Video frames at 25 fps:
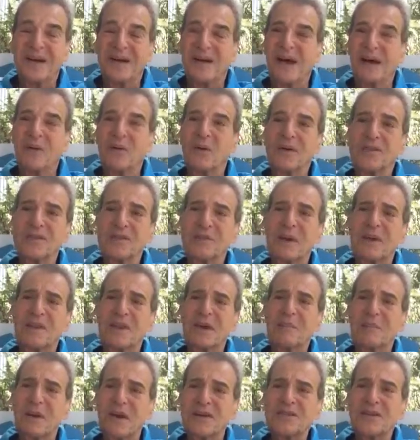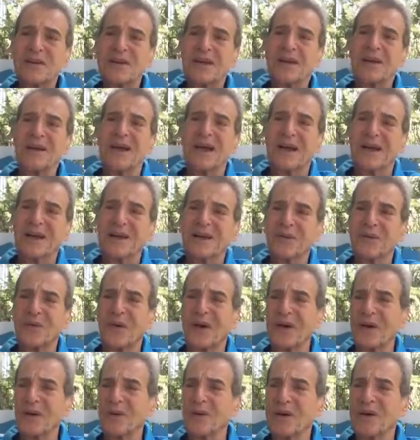Now, what is about that Mexican guy that
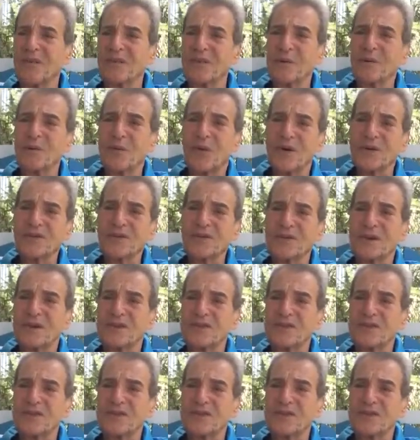ran away from prison?